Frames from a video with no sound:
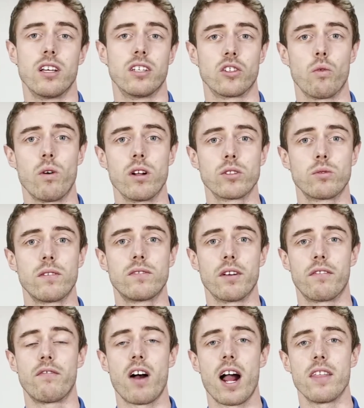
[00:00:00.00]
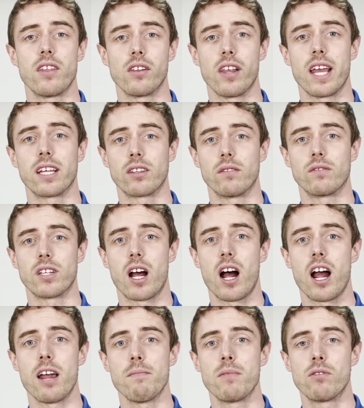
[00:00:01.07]
So once we've defined the length of
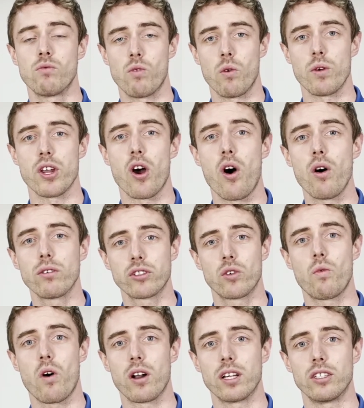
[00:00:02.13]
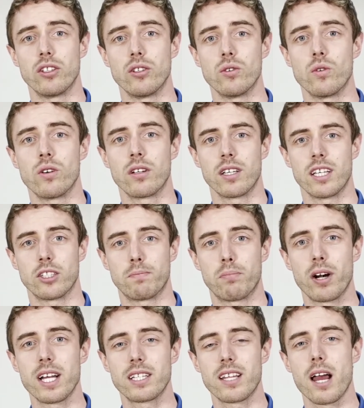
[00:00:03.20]
time, what we also want to do is
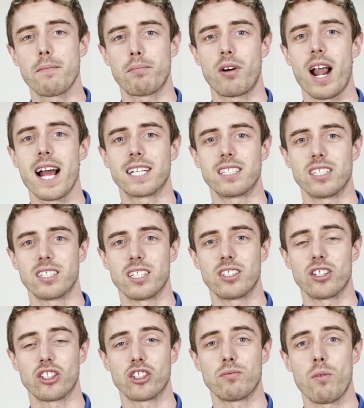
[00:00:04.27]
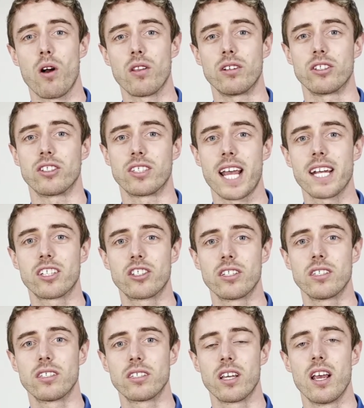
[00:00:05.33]
break that practice into smaller
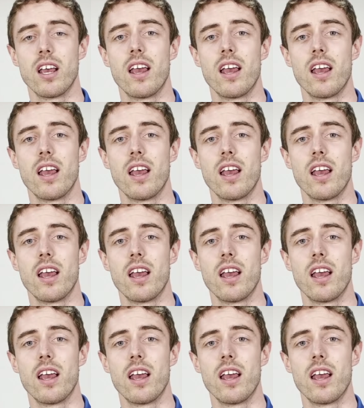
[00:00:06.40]
sections